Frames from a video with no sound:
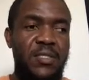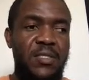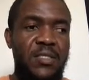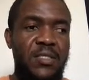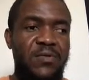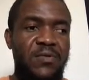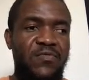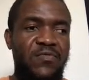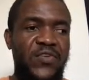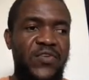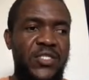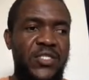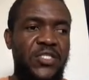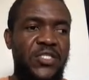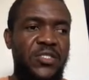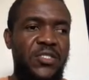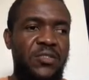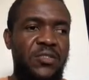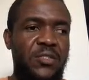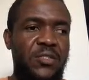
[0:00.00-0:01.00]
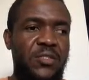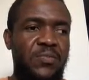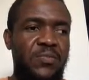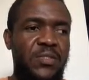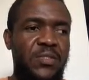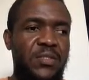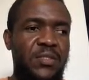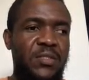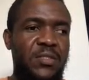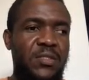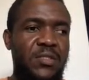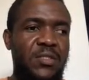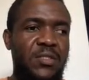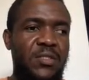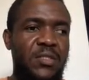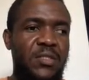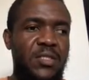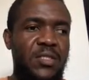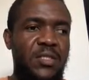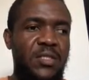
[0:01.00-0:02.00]
version
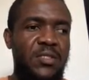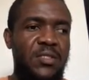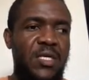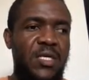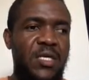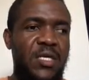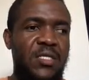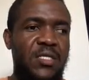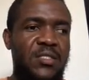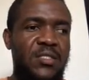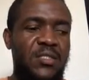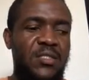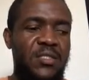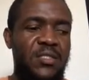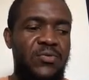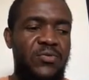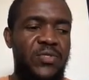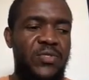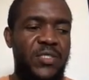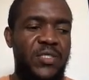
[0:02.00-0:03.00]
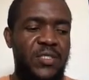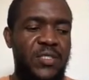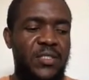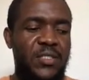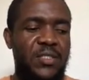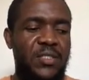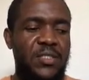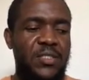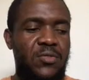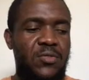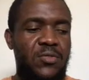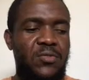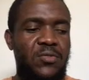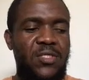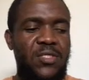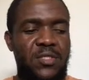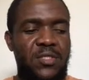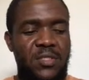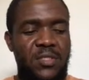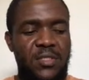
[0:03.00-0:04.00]
dependency, and Galaxy is already inside. Oh
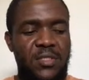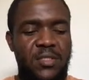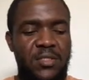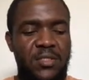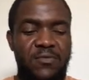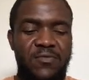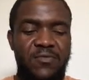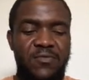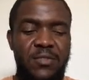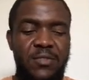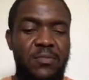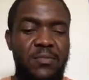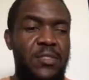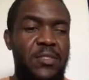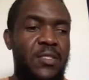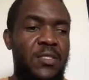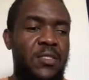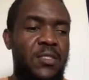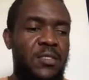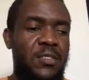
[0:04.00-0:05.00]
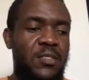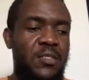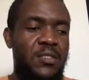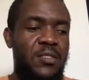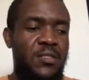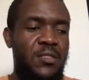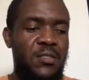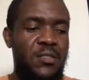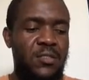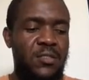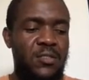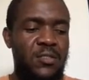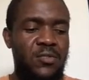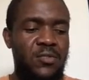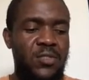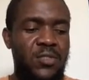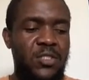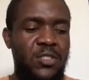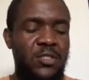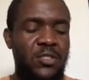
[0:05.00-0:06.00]
yeah, there's a Vim. So
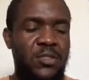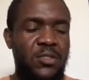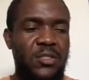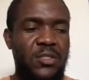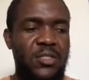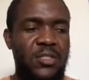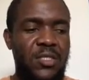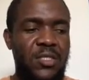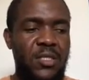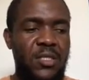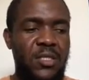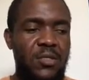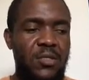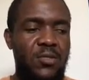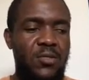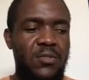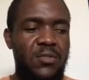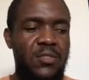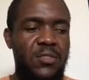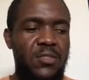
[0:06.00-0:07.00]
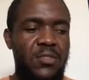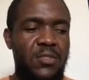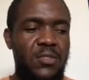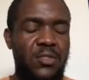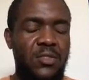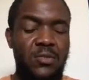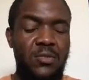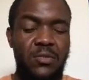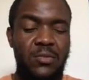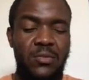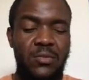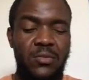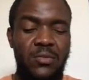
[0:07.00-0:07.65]
it just take longer to